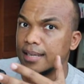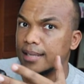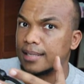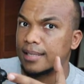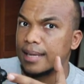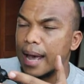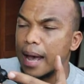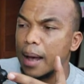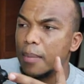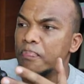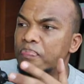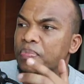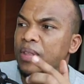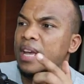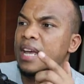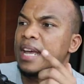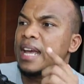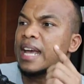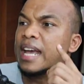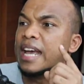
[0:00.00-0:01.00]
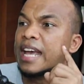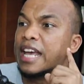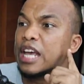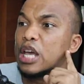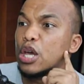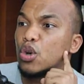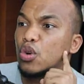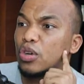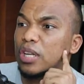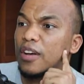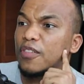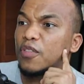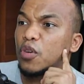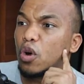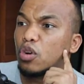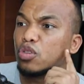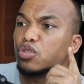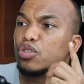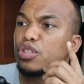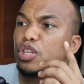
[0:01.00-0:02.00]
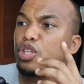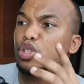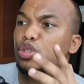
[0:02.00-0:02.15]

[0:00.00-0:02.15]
is a scam, he could have gone to the